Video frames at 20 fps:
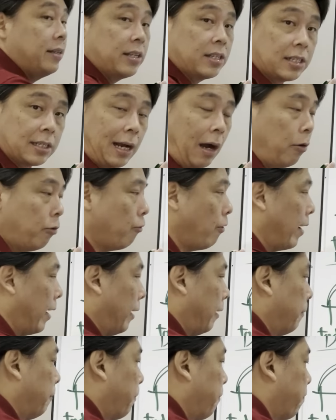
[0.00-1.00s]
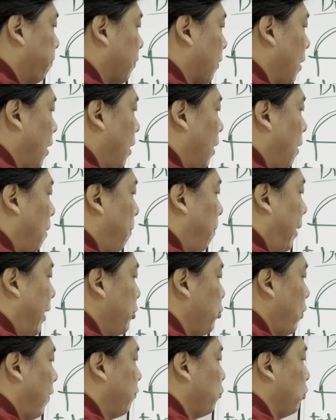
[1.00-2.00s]
discount rate.
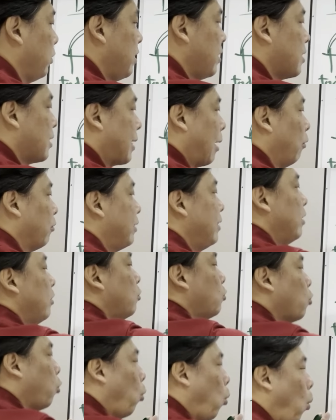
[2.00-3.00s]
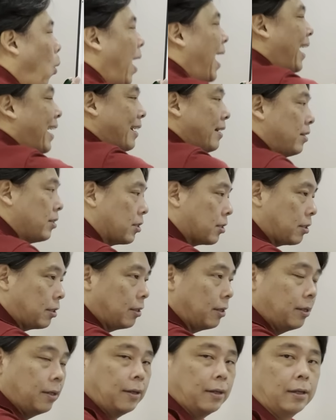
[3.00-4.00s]
But you have to discount it twice
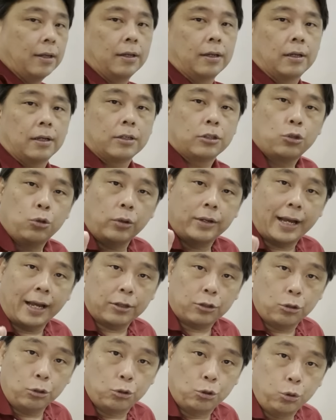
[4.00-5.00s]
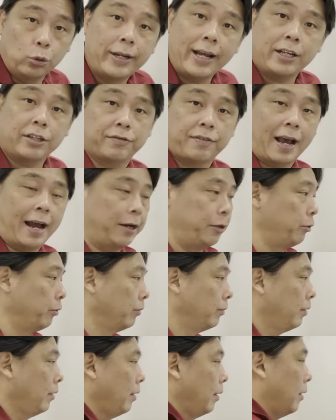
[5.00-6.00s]
to get to today's value.
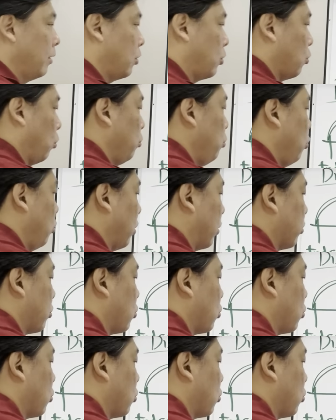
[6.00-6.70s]
So you got to